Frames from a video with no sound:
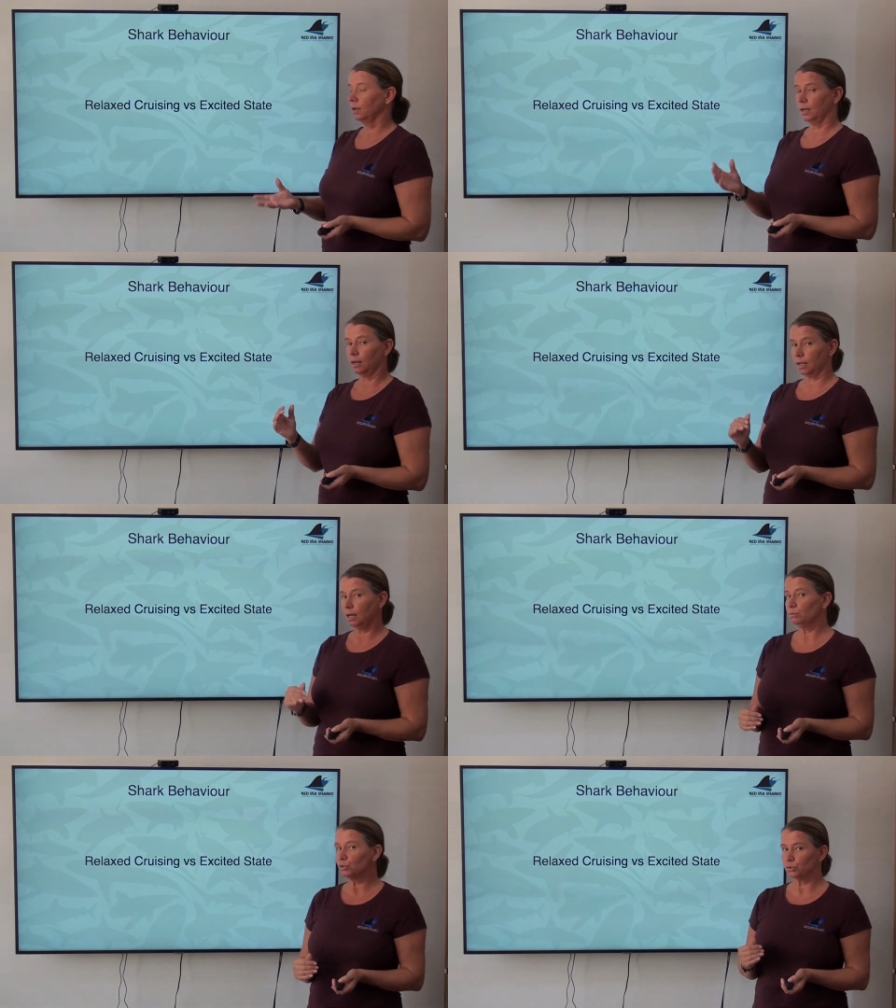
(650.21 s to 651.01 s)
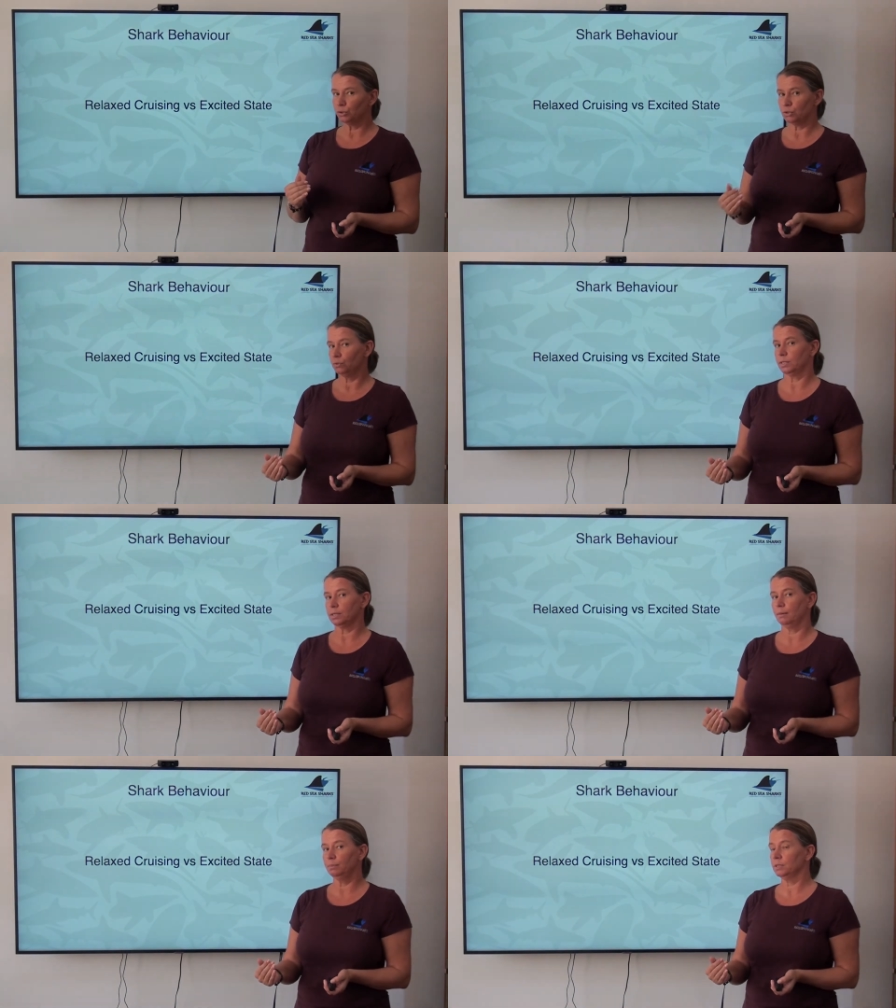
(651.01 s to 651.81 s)
And again, I will show you two
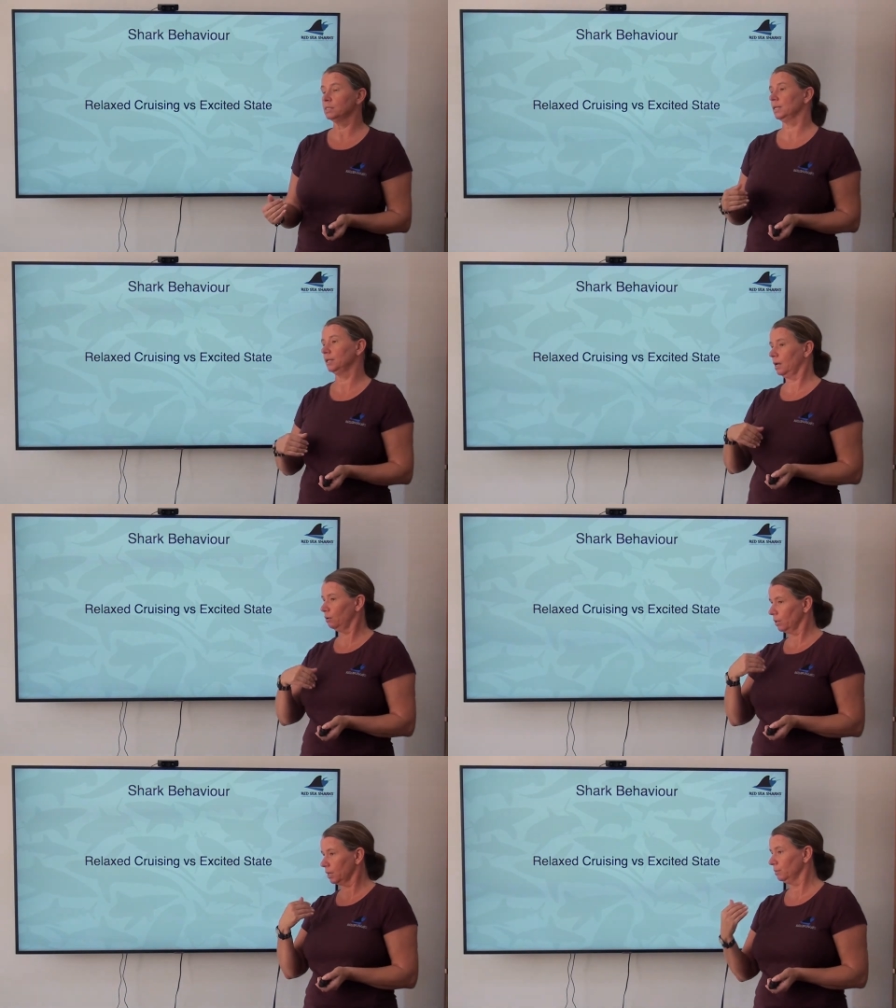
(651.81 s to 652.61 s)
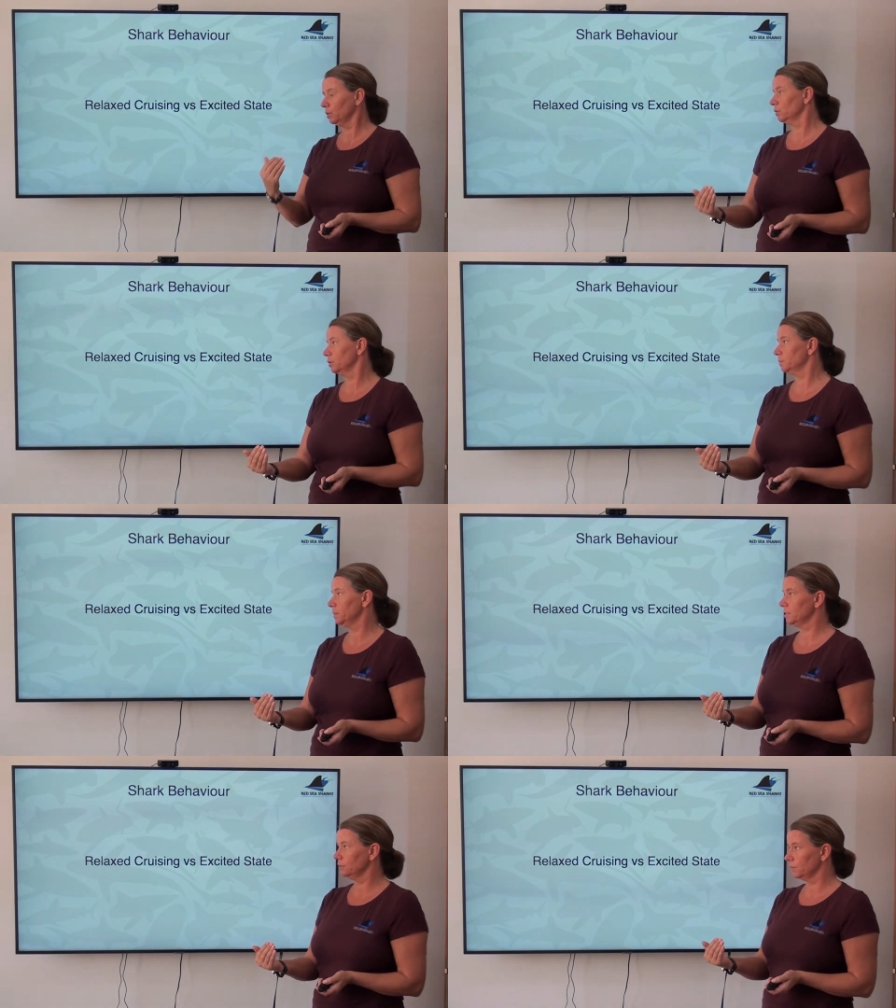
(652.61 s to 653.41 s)
examples, and now we're coming to the
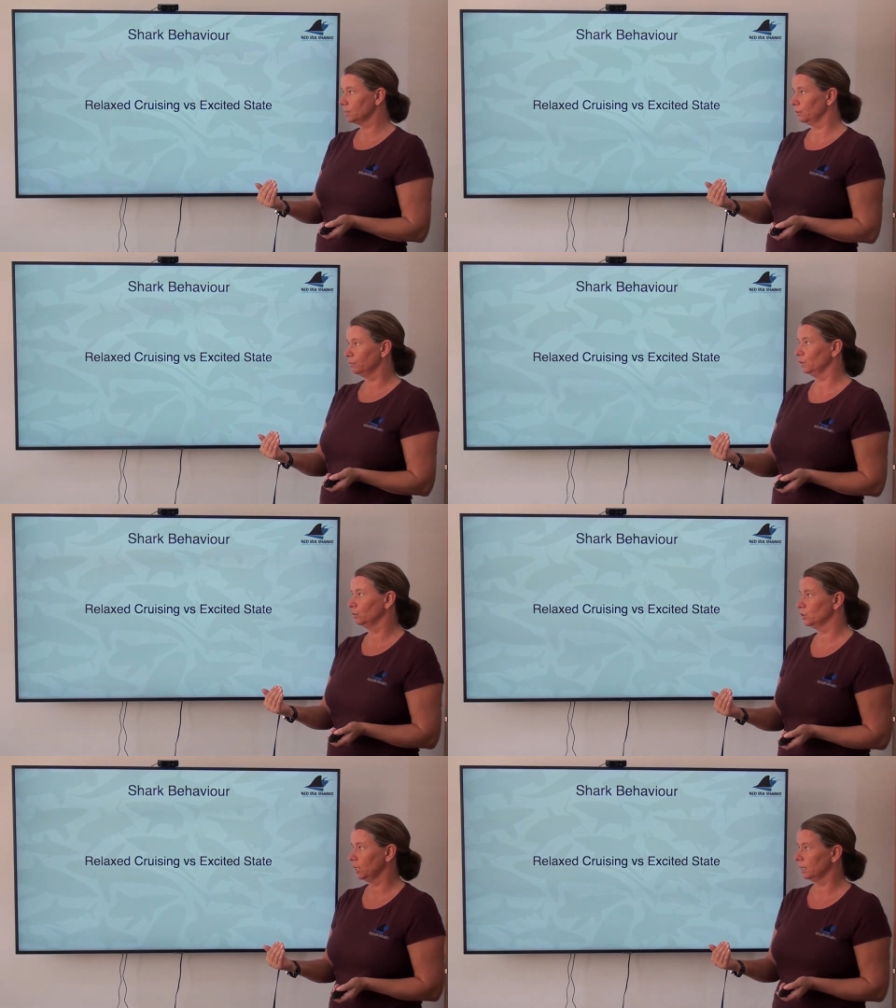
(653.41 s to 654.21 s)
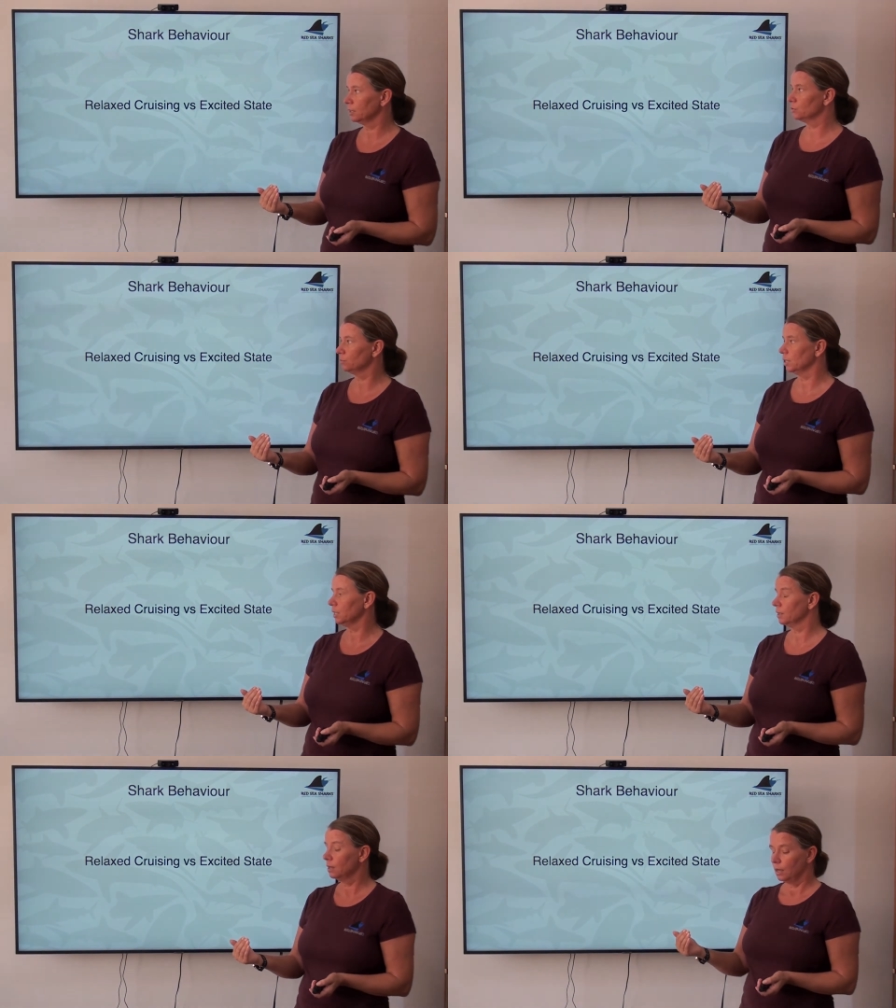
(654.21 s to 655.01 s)
specifics of the oceanics,
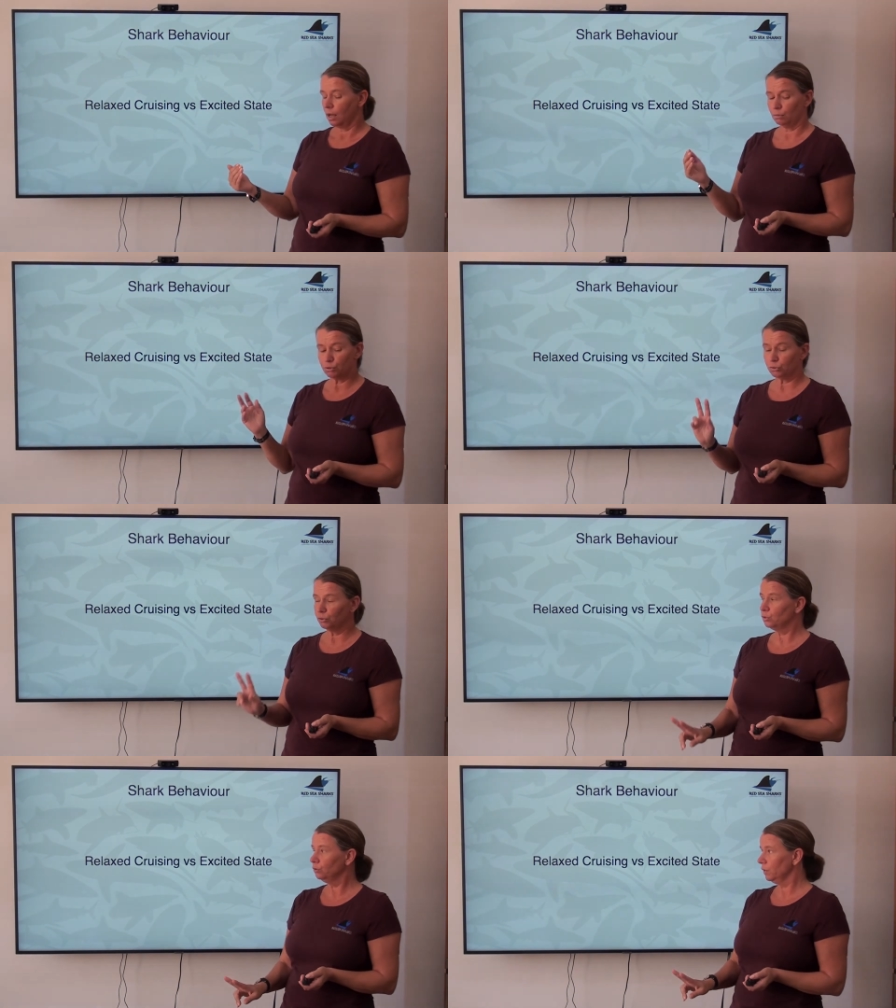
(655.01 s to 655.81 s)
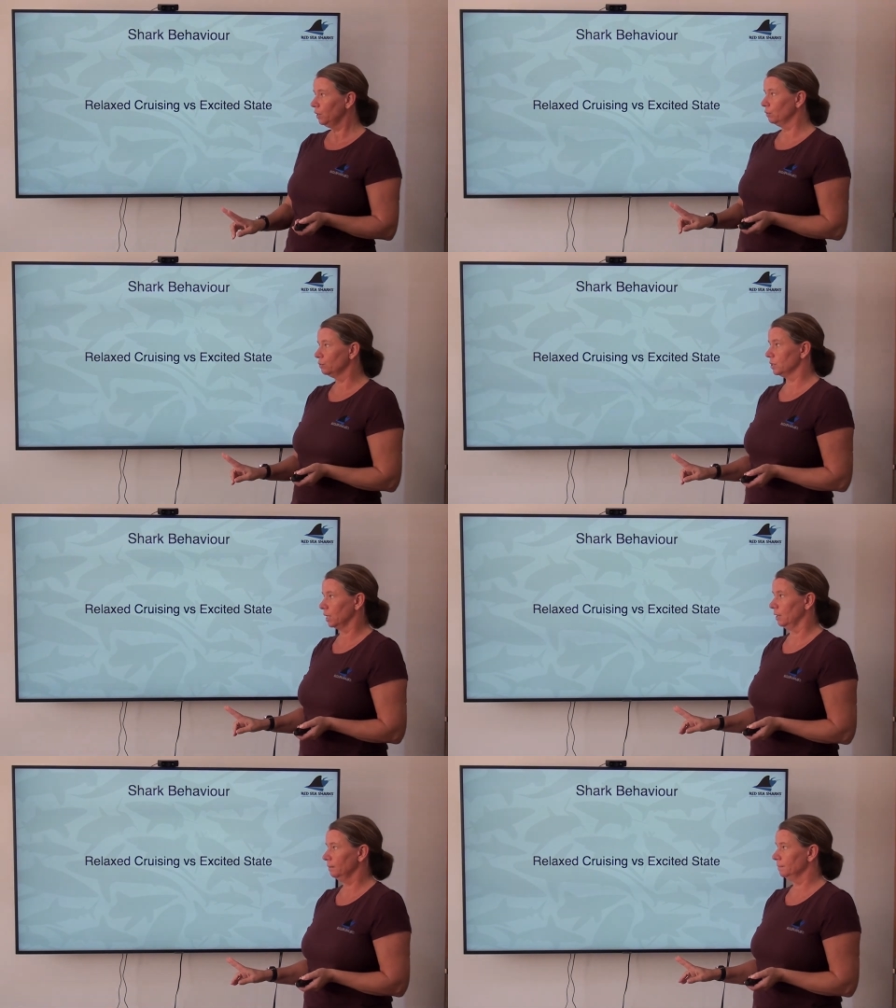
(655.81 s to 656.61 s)
really. I will show you two videos
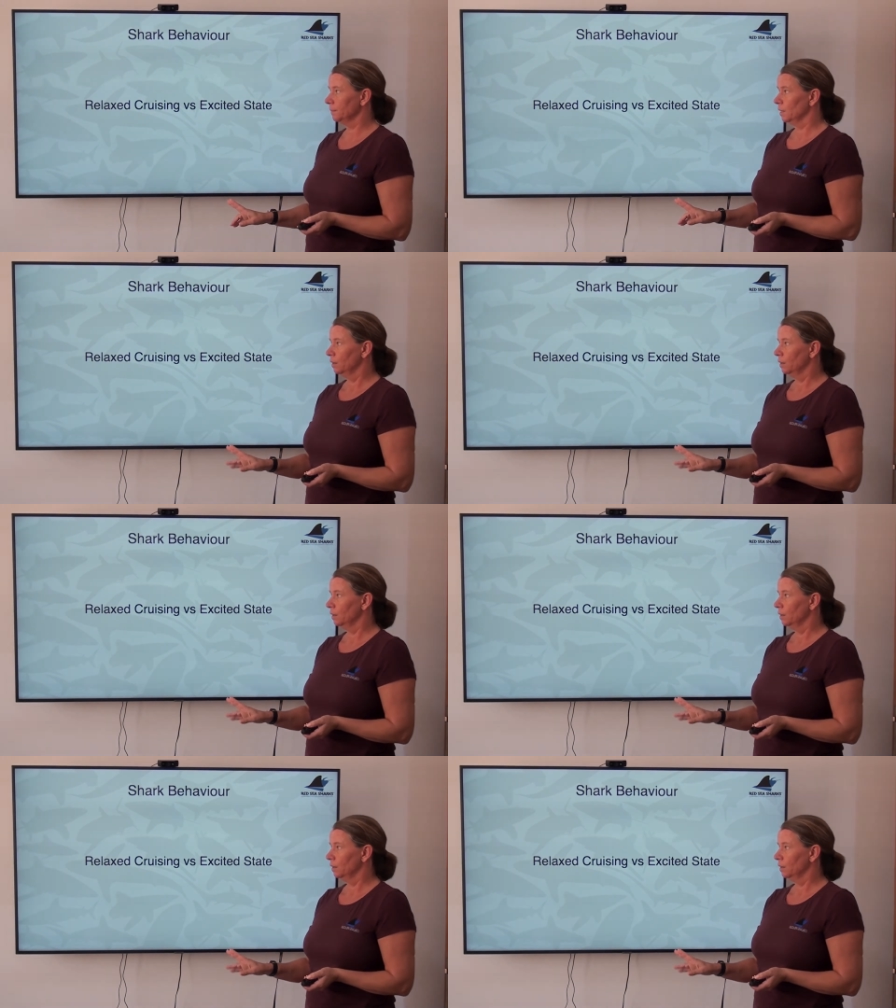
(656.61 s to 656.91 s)
again.